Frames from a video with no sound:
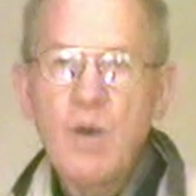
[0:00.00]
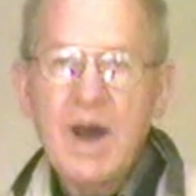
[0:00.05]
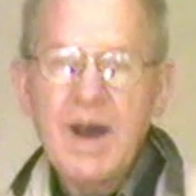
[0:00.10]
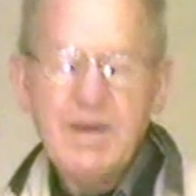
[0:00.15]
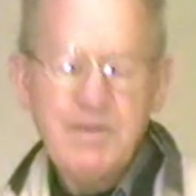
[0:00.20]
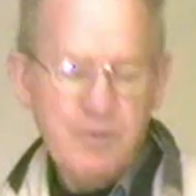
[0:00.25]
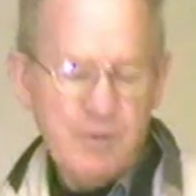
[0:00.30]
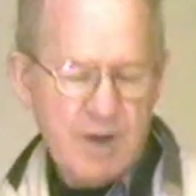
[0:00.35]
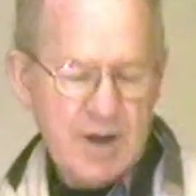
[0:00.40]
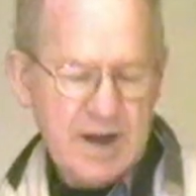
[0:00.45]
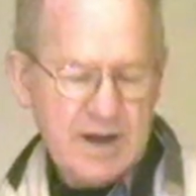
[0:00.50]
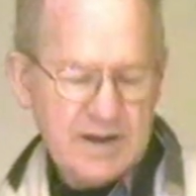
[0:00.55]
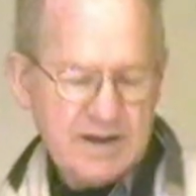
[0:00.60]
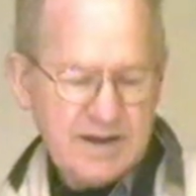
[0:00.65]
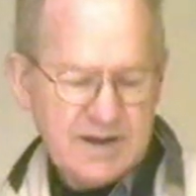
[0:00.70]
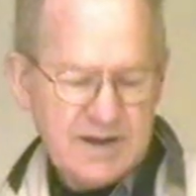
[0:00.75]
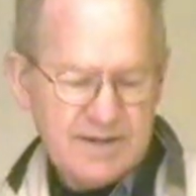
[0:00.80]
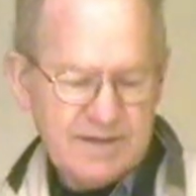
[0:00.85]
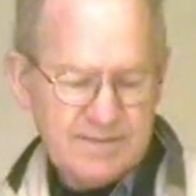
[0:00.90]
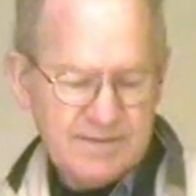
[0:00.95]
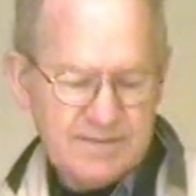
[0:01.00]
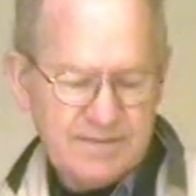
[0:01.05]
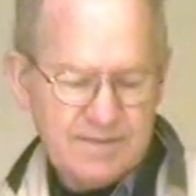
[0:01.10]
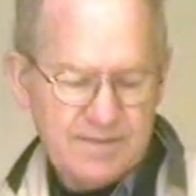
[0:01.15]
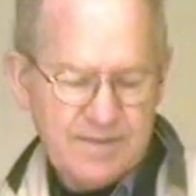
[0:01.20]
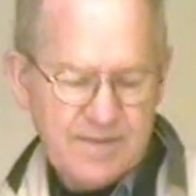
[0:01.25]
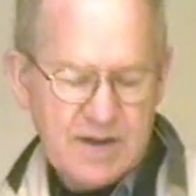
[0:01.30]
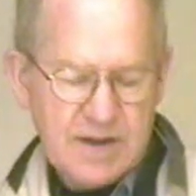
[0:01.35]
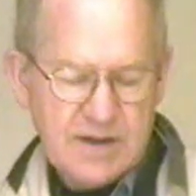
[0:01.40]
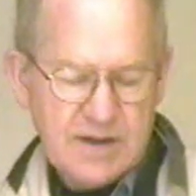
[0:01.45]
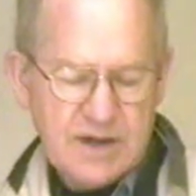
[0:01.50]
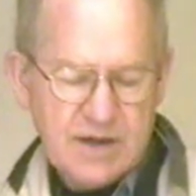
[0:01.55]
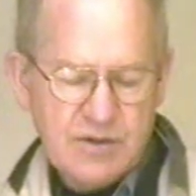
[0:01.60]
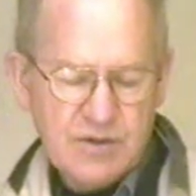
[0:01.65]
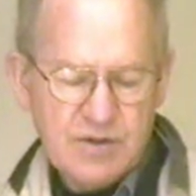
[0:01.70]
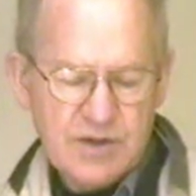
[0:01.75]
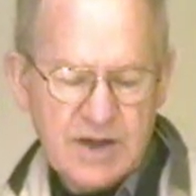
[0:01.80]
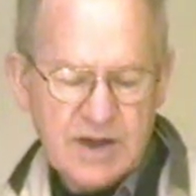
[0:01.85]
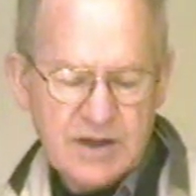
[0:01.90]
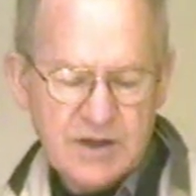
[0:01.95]
Why print? The
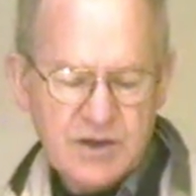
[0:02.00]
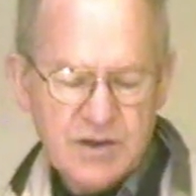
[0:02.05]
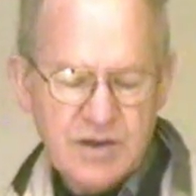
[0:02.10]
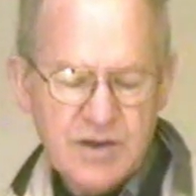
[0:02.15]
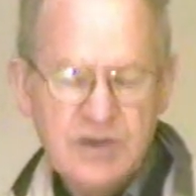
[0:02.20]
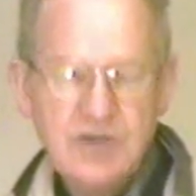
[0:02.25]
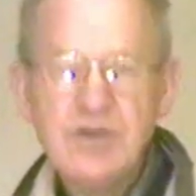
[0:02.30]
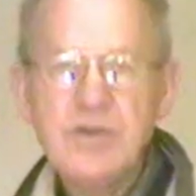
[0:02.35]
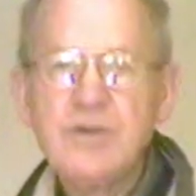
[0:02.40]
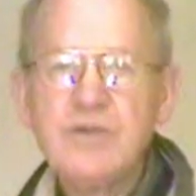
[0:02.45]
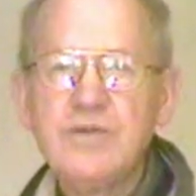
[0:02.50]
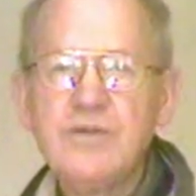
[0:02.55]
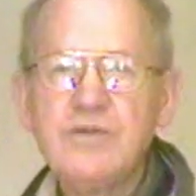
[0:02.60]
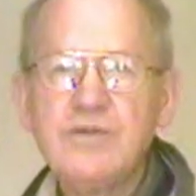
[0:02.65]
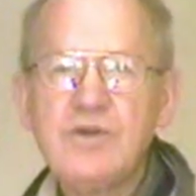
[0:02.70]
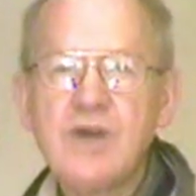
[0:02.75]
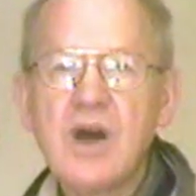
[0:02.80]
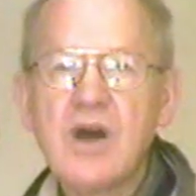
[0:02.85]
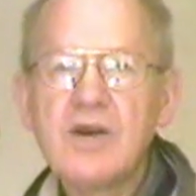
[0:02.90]
introduction to